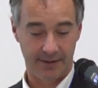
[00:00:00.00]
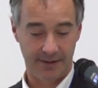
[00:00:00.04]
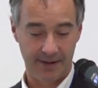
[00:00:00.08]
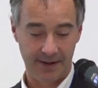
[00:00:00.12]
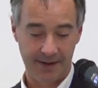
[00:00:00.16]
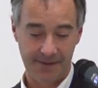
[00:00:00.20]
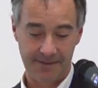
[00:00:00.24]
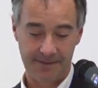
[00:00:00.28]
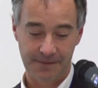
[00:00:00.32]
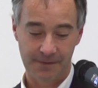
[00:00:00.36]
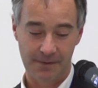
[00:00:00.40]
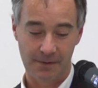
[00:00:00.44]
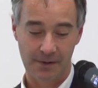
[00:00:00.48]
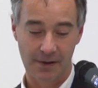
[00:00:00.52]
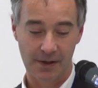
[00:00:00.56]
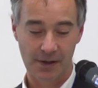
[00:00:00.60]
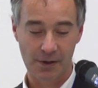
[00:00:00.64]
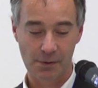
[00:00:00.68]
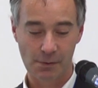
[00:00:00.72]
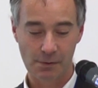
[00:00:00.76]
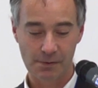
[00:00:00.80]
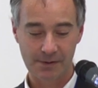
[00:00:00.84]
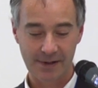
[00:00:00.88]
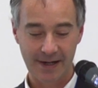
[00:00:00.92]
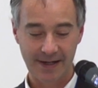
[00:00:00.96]
Therefore, a
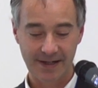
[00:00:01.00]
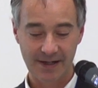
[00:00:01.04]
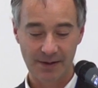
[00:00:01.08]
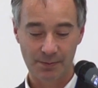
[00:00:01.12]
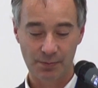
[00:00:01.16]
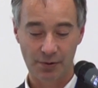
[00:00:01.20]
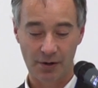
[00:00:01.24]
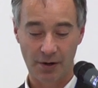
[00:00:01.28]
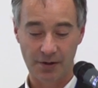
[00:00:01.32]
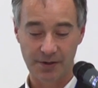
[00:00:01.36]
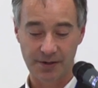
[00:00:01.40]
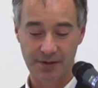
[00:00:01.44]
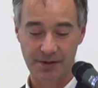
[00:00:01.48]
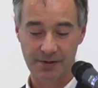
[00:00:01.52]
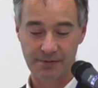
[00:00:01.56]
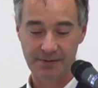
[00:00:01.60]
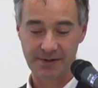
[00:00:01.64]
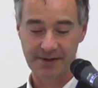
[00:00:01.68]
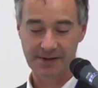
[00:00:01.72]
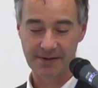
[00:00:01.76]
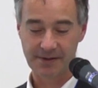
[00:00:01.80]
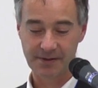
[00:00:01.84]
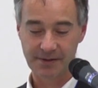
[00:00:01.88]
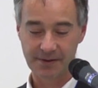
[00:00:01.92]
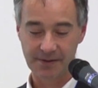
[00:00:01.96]
coordinated approach to
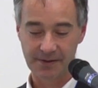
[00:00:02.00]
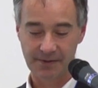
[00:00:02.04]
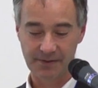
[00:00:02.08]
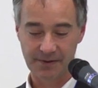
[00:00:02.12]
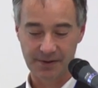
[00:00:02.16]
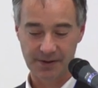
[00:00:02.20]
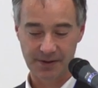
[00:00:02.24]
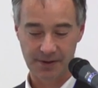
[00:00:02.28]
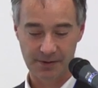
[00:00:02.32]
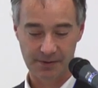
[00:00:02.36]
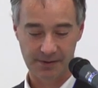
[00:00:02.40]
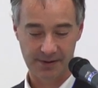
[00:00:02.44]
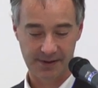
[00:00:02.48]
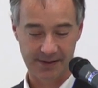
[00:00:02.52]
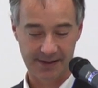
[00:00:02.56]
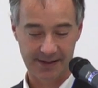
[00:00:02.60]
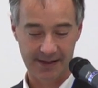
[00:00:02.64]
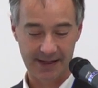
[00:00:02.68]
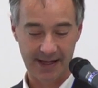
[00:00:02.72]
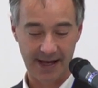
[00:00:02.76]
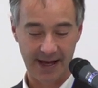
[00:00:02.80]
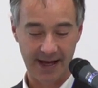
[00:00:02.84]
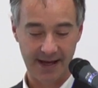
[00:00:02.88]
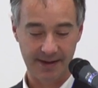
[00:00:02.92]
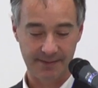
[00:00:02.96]
resolution of insurance
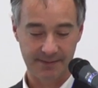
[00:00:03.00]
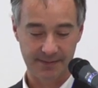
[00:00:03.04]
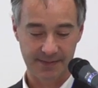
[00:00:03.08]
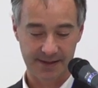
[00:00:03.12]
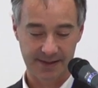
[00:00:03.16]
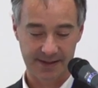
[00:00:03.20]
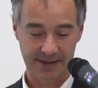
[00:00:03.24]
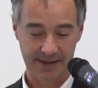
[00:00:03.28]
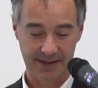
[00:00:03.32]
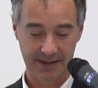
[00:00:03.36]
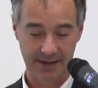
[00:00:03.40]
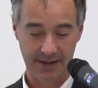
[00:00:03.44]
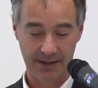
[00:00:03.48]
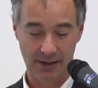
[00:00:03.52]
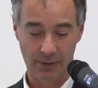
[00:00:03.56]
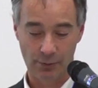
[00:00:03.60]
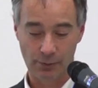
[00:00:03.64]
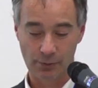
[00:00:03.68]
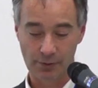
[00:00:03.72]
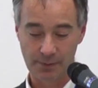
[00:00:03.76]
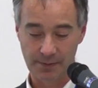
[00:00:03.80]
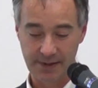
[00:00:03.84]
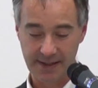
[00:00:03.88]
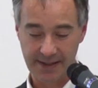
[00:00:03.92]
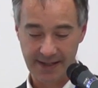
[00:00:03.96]
claims
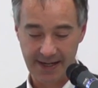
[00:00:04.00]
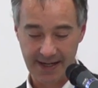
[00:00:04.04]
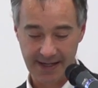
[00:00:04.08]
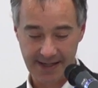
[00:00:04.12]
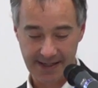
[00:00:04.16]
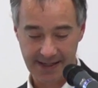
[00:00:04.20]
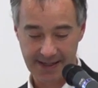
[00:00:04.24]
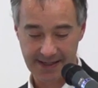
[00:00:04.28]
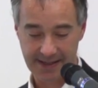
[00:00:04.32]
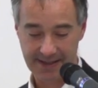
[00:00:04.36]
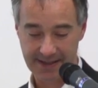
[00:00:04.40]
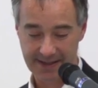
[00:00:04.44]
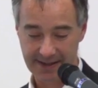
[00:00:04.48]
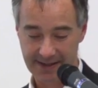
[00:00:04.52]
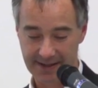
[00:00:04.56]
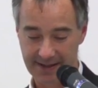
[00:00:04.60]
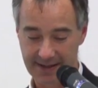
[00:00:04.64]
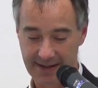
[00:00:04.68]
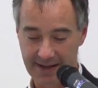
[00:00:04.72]
will be needed.